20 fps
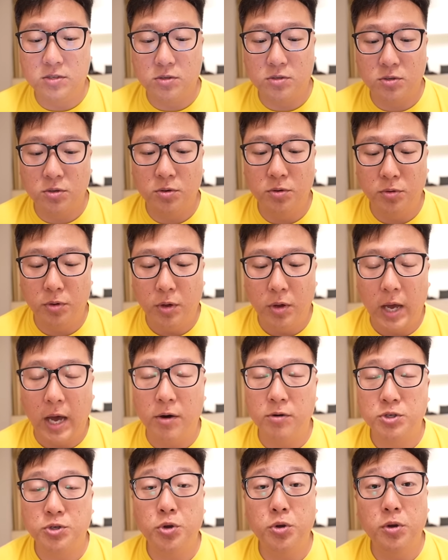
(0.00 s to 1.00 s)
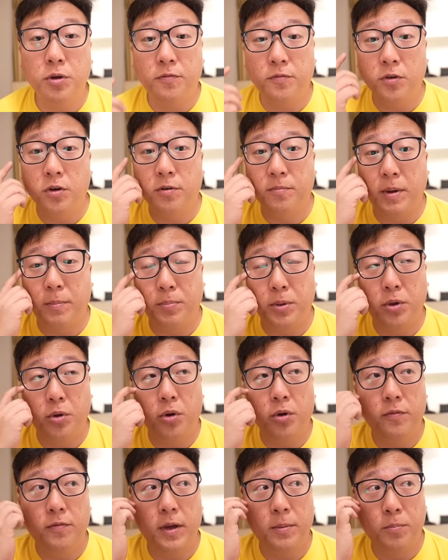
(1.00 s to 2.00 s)
or so. I'll show you a few of my
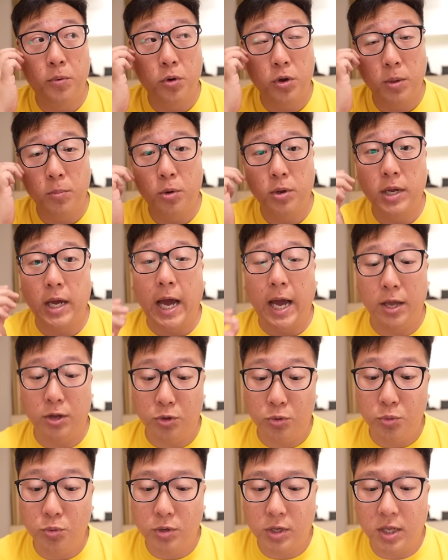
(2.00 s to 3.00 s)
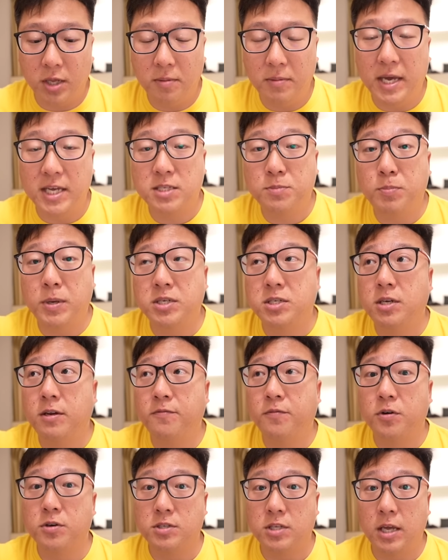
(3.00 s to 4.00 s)
purified Pokemon that I do keep, especially
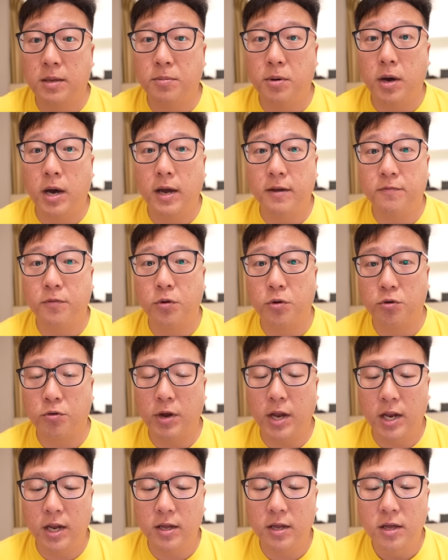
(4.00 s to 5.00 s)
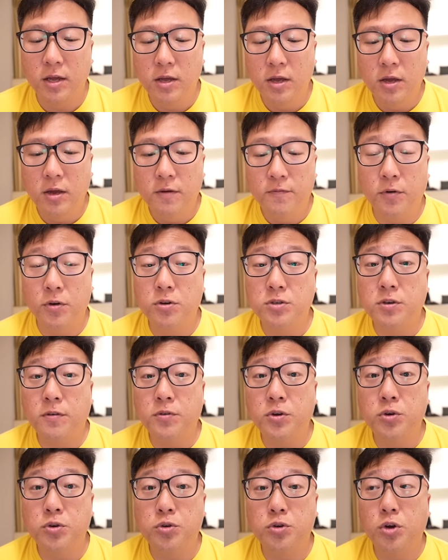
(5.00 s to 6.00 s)
for Sableye for Great League. For those of
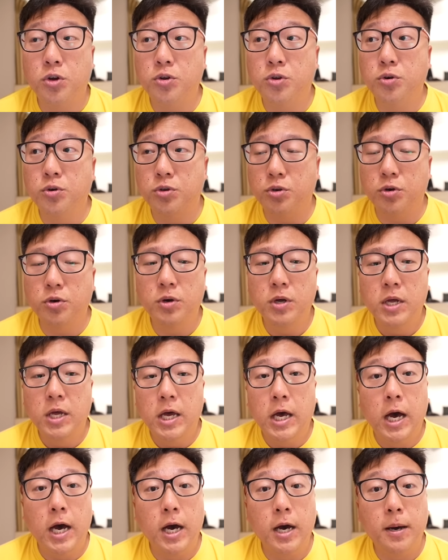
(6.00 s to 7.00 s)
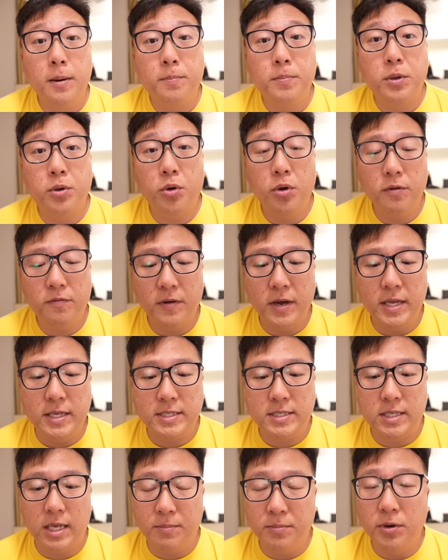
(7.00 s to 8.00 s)
you who do not know though, purified
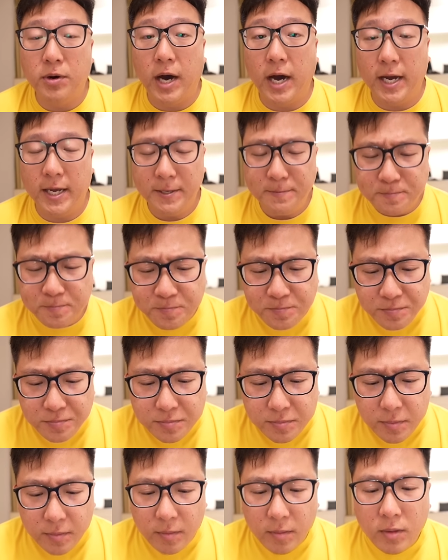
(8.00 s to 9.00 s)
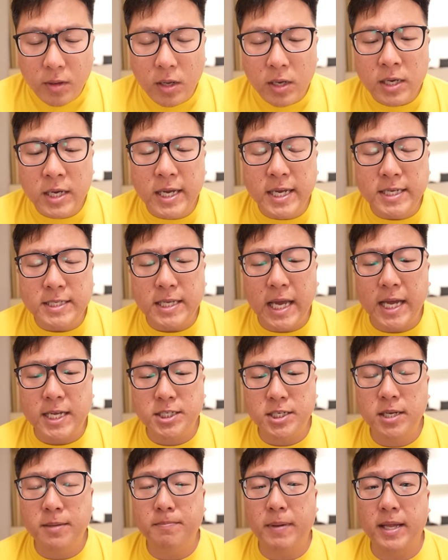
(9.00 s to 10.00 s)
Sableye is
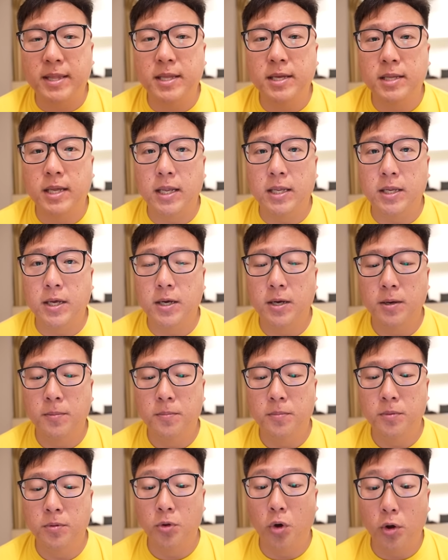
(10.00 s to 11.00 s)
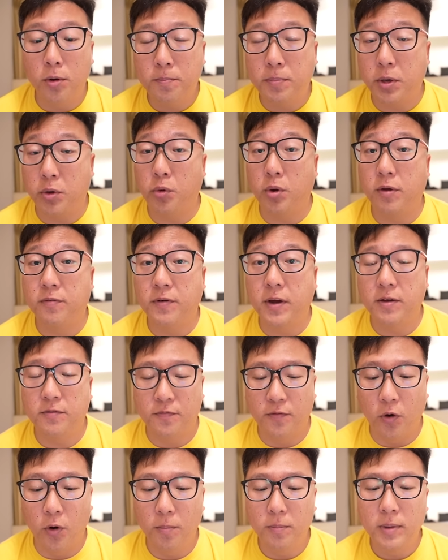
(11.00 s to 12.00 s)
actually better than the non-purified
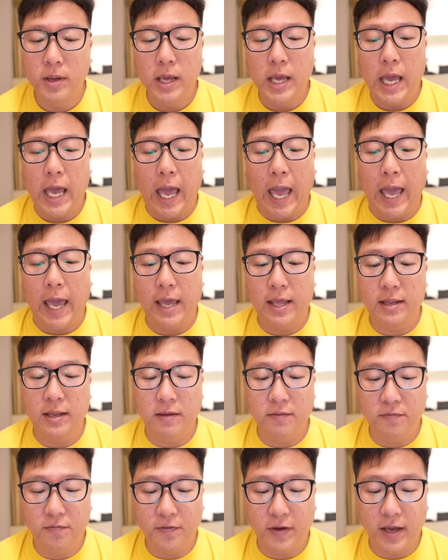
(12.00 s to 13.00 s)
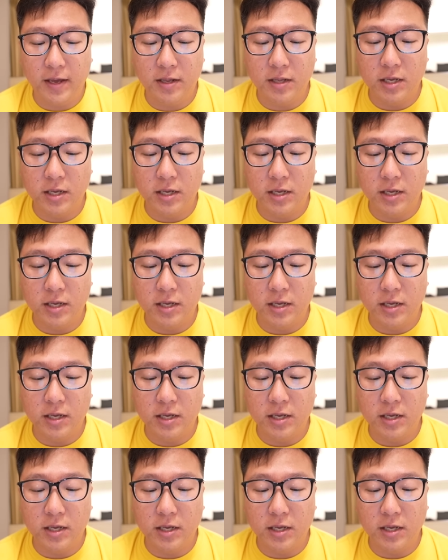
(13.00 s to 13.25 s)
form, and in fact